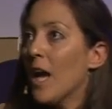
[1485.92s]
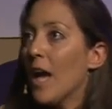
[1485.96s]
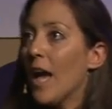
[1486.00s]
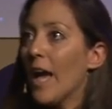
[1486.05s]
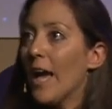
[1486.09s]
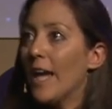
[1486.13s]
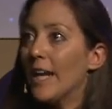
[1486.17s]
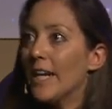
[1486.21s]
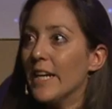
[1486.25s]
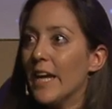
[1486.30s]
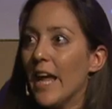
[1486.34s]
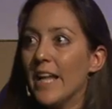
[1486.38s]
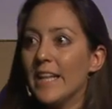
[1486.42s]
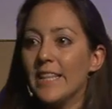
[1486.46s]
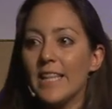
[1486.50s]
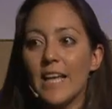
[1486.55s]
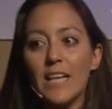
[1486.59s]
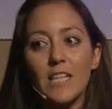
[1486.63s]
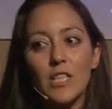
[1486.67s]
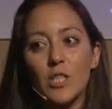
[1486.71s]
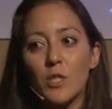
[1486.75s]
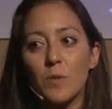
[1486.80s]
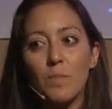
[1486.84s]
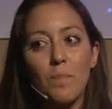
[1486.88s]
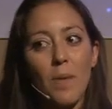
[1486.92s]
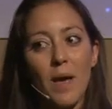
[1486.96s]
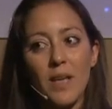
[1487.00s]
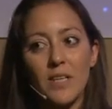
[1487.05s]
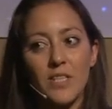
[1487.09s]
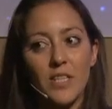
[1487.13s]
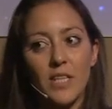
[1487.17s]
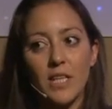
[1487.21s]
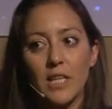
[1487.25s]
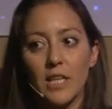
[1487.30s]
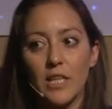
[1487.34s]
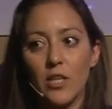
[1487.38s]
And that's
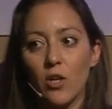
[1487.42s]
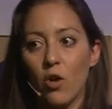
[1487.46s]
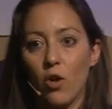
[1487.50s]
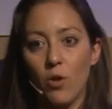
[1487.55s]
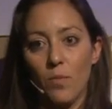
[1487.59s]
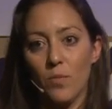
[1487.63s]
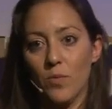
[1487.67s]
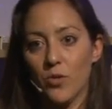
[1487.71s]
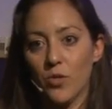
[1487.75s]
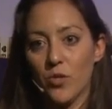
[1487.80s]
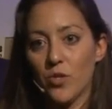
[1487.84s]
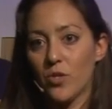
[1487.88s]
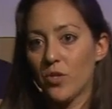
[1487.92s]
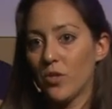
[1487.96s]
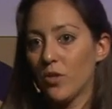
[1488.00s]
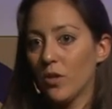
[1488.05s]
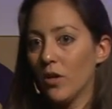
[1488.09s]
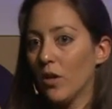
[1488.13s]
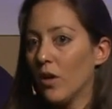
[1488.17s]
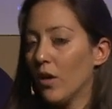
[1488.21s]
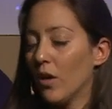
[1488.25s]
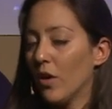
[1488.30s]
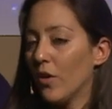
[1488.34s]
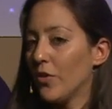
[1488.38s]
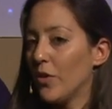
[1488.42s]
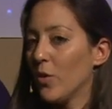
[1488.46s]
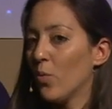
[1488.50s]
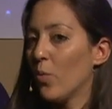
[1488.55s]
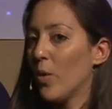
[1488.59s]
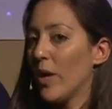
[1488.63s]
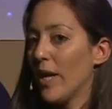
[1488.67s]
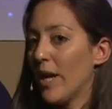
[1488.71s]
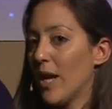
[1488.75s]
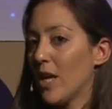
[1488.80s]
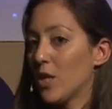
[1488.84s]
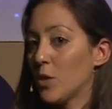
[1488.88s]
basically almost the
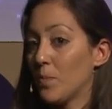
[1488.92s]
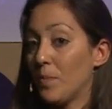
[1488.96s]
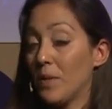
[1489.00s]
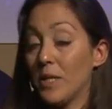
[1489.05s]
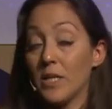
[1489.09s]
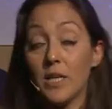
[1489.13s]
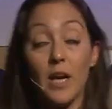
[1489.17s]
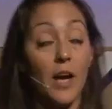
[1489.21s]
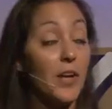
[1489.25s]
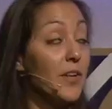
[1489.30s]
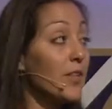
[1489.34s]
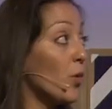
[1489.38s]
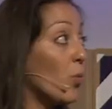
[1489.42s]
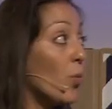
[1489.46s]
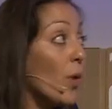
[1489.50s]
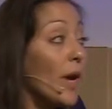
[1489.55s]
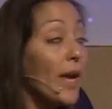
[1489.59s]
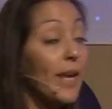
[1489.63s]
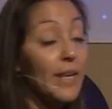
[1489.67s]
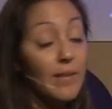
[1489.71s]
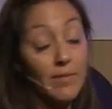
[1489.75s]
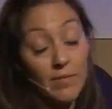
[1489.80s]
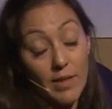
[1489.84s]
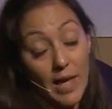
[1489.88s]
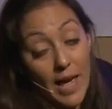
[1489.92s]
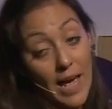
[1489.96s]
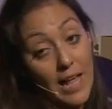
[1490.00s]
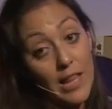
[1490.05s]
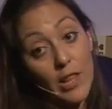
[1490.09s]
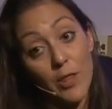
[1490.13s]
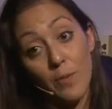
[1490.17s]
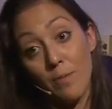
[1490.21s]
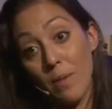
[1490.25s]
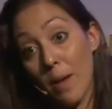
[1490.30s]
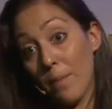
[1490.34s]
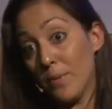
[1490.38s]
way it has been done. The way
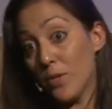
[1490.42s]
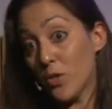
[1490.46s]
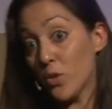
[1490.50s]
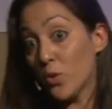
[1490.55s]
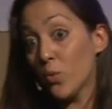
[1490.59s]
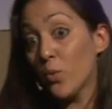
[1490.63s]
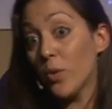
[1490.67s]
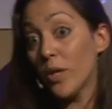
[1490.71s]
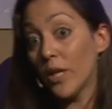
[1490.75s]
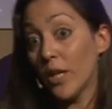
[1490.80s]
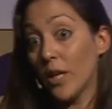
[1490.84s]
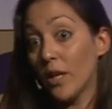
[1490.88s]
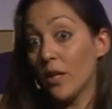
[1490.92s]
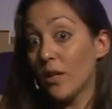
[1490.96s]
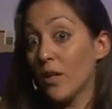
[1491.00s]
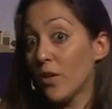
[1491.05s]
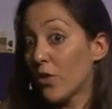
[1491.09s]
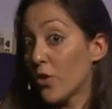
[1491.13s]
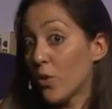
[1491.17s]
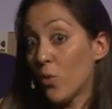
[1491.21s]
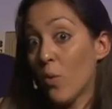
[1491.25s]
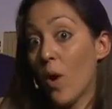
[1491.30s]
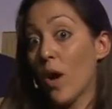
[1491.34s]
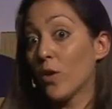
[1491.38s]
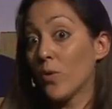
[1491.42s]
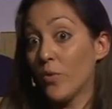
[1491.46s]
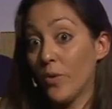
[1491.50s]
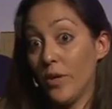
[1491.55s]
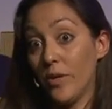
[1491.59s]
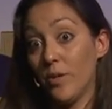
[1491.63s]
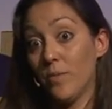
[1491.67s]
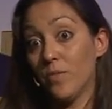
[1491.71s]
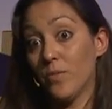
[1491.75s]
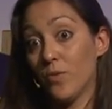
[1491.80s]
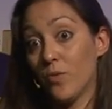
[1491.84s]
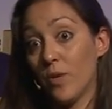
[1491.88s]
Health Map is doing it is through
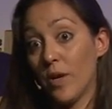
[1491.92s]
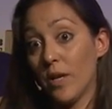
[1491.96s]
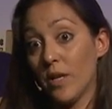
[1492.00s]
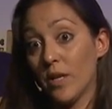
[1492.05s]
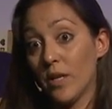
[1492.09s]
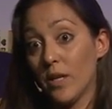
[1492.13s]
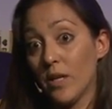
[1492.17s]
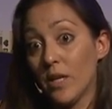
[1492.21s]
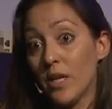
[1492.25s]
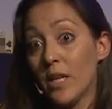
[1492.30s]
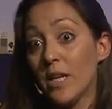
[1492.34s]
algorithms, right?